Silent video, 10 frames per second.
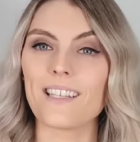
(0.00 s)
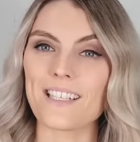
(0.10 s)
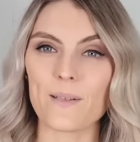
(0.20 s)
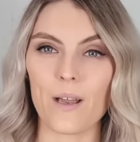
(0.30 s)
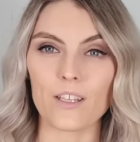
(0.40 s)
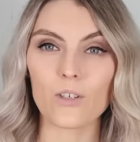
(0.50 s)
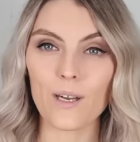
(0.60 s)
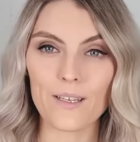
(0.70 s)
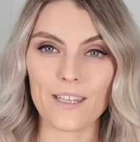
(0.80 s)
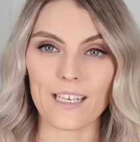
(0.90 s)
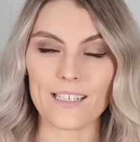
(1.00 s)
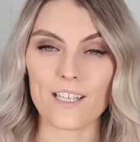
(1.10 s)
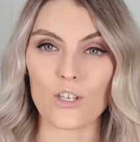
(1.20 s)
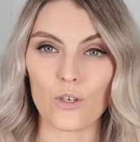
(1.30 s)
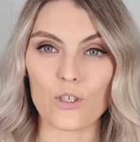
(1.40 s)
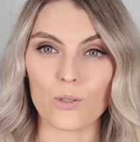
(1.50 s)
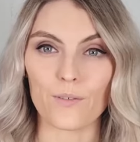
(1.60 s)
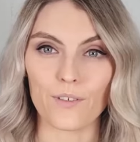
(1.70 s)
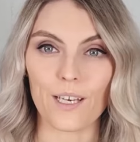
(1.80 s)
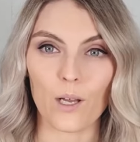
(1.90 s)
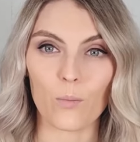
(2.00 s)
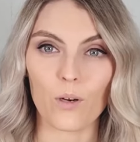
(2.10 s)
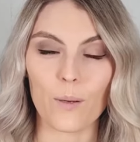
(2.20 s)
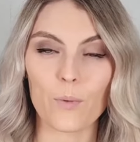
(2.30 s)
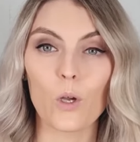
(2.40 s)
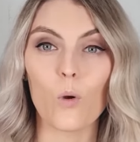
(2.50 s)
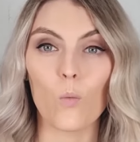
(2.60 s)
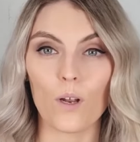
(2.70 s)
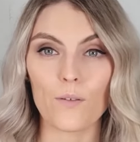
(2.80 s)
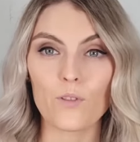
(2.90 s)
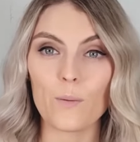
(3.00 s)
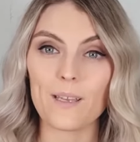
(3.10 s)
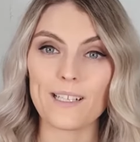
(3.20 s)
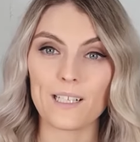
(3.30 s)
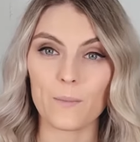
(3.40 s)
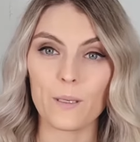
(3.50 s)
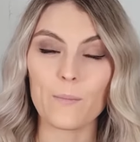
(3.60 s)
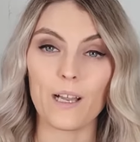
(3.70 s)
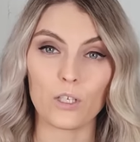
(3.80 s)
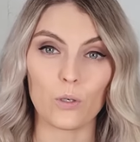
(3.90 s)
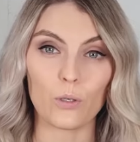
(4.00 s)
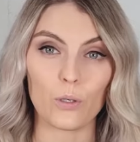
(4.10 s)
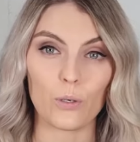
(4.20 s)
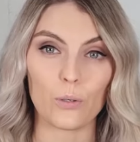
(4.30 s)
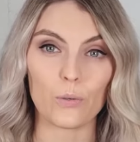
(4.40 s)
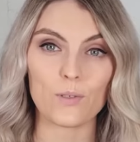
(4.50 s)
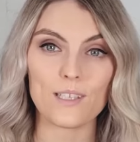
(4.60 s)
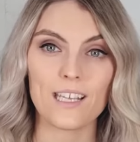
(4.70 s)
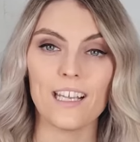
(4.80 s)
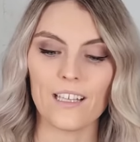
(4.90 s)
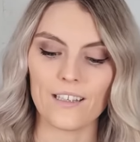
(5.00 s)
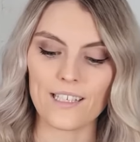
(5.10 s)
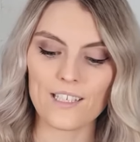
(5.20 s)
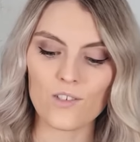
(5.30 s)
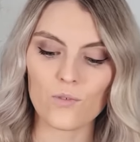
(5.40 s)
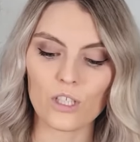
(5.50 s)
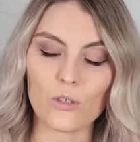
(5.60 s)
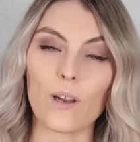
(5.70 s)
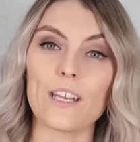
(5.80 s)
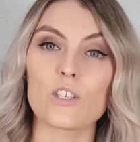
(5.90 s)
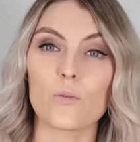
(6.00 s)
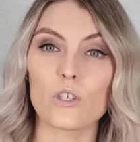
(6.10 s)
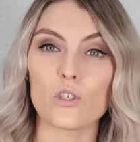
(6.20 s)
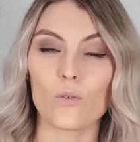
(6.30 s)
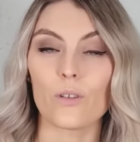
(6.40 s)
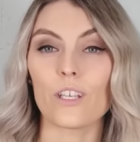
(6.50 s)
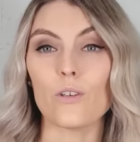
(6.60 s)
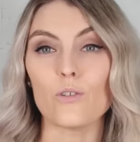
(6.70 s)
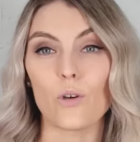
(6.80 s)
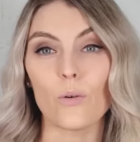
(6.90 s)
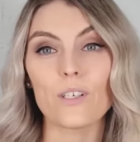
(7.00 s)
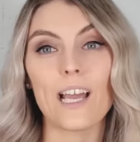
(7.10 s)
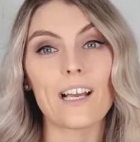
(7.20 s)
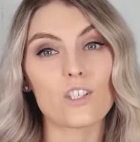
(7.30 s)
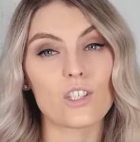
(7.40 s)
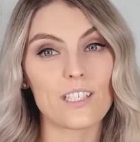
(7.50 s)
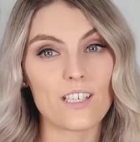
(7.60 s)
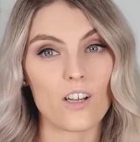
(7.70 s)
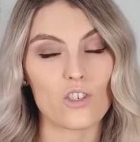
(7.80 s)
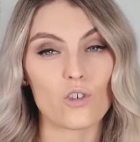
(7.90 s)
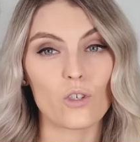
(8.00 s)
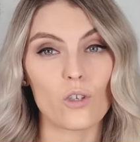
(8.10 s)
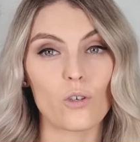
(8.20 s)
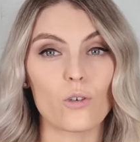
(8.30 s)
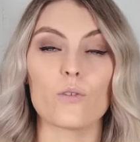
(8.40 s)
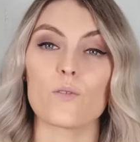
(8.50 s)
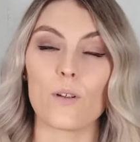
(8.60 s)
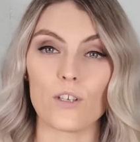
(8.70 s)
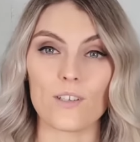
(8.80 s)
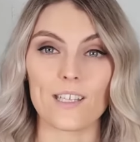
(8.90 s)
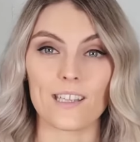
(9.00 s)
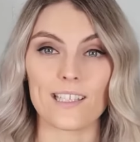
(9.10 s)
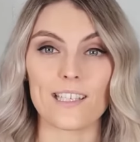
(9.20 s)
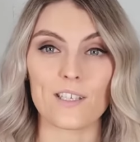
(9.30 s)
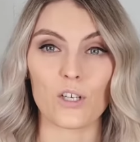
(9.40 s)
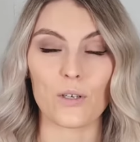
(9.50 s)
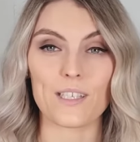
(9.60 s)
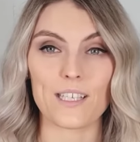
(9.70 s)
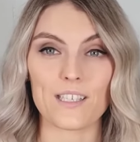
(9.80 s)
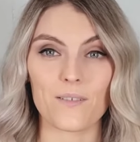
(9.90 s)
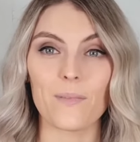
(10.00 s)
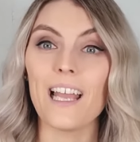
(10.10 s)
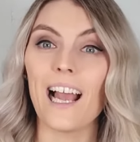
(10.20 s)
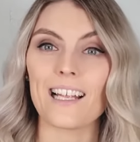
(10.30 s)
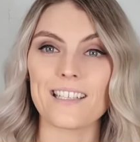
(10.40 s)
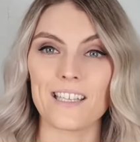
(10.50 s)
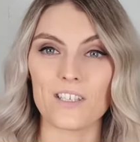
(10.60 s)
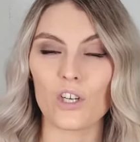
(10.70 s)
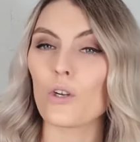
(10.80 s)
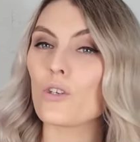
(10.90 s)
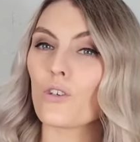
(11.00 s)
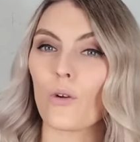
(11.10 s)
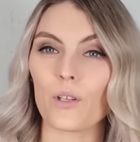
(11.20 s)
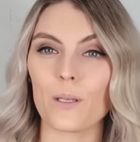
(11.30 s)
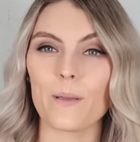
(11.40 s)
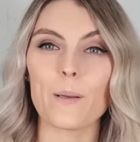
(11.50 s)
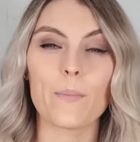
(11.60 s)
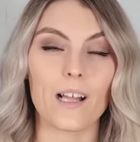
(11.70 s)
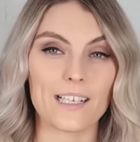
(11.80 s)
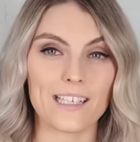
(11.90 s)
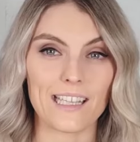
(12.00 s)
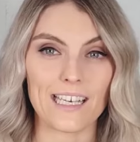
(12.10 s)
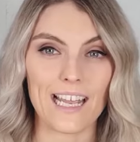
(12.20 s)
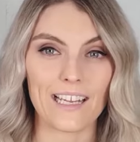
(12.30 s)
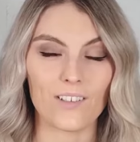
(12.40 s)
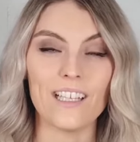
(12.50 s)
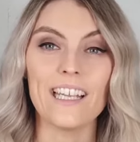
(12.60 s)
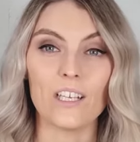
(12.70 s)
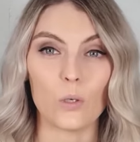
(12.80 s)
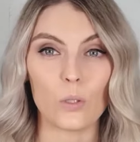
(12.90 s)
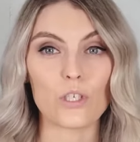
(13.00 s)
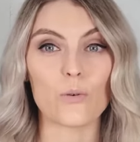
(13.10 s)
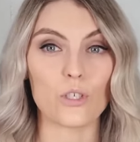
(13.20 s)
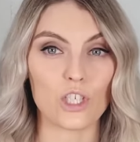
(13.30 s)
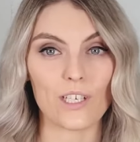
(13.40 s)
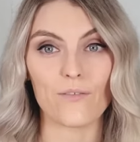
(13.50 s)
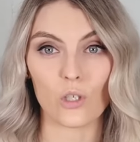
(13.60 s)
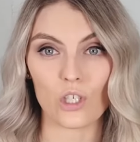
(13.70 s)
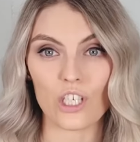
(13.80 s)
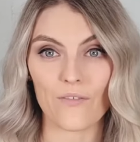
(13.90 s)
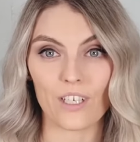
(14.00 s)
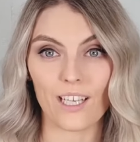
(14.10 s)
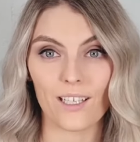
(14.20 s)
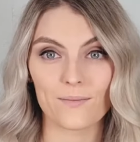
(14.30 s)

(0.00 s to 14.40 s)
There's some other great things that you can do for nail prep. One of them is clipping back your cuticles. This is really great to ensure that you don't actually touch your cuticles when using the Sistaco system, as Sistaco should only be applied to the nail in order to achieve longevity.